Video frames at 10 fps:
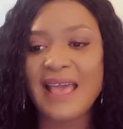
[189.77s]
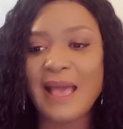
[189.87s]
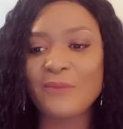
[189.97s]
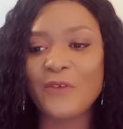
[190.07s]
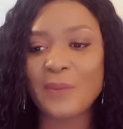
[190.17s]

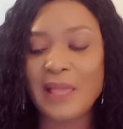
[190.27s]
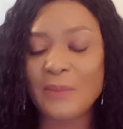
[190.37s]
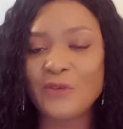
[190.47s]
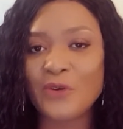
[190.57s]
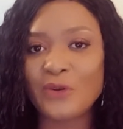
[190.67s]
I'm from
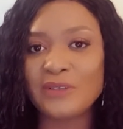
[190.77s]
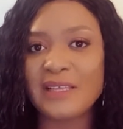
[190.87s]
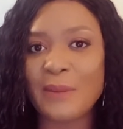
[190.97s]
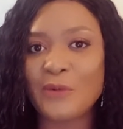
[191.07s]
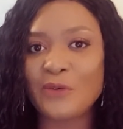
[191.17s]

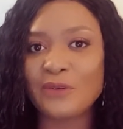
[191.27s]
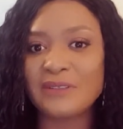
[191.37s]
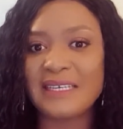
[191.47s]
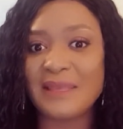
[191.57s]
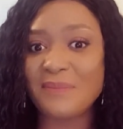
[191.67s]

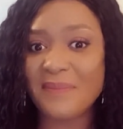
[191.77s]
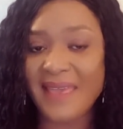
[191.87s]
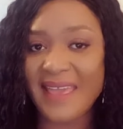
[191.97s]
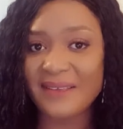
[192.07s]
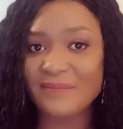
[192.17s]
Cameroon,
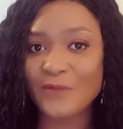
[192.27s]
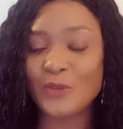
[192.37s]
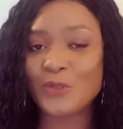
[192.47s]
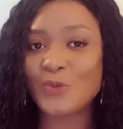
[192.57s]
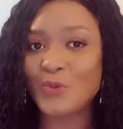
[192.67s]
Limbe, for
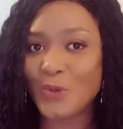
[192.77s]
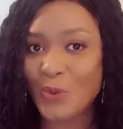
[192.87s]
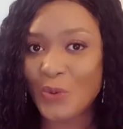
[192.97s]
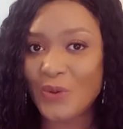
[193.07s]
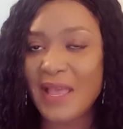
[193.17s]
those who
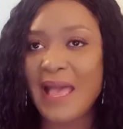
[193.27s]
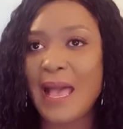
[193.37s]
know.